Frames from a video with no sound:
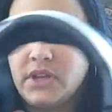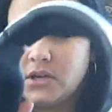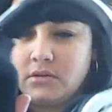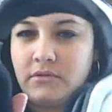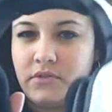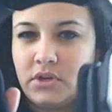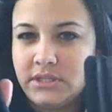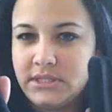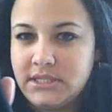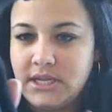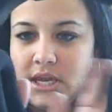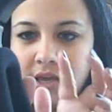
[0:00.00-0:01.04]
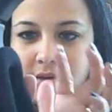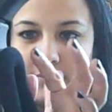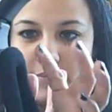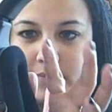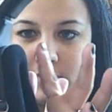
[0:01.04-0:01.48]
I don't know if you can see,
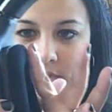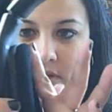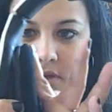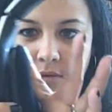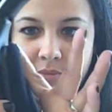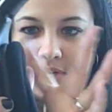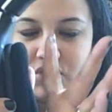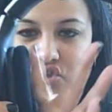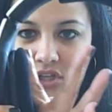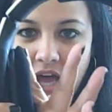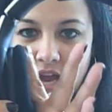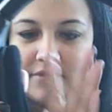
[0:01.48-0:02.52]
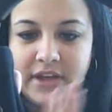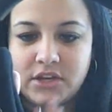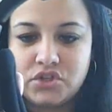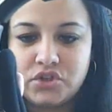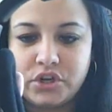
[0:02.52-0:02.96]
but there's a lot of
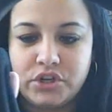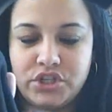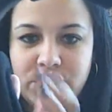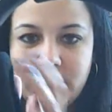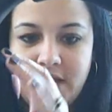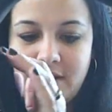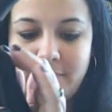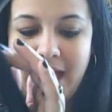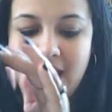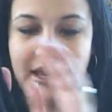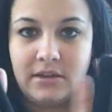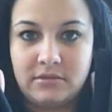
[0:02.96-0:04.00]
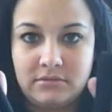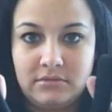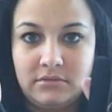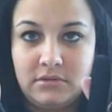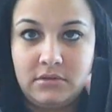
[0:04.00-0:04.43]
extra cushion and padding
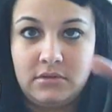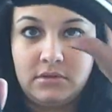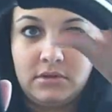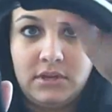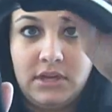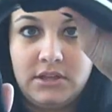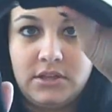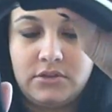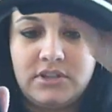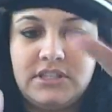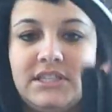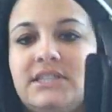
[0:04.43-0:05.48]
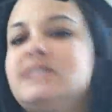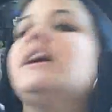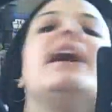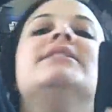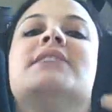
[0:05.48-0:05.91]
in the
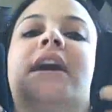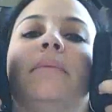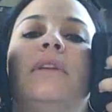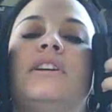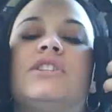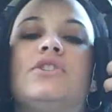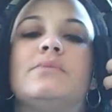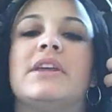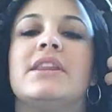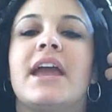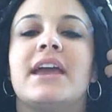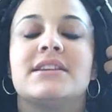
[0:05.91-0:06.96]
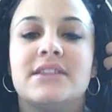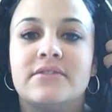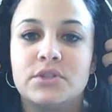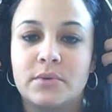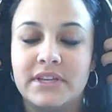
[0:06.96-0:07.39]
360's headset. In the
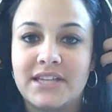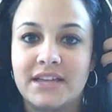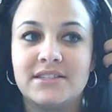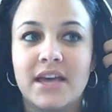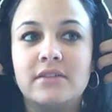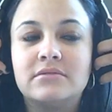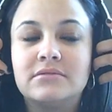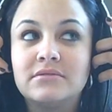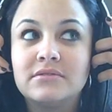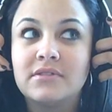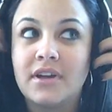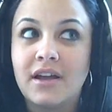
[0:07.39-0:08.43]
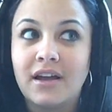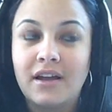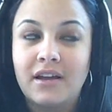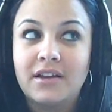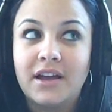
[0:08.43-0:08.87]
AX720's headset.
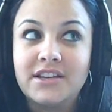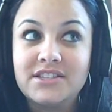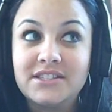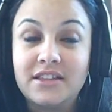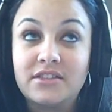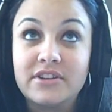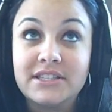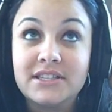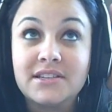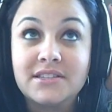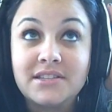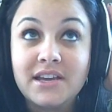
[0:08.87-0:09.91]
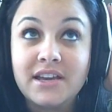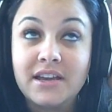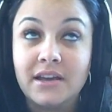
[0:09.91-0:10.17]
Just said 360.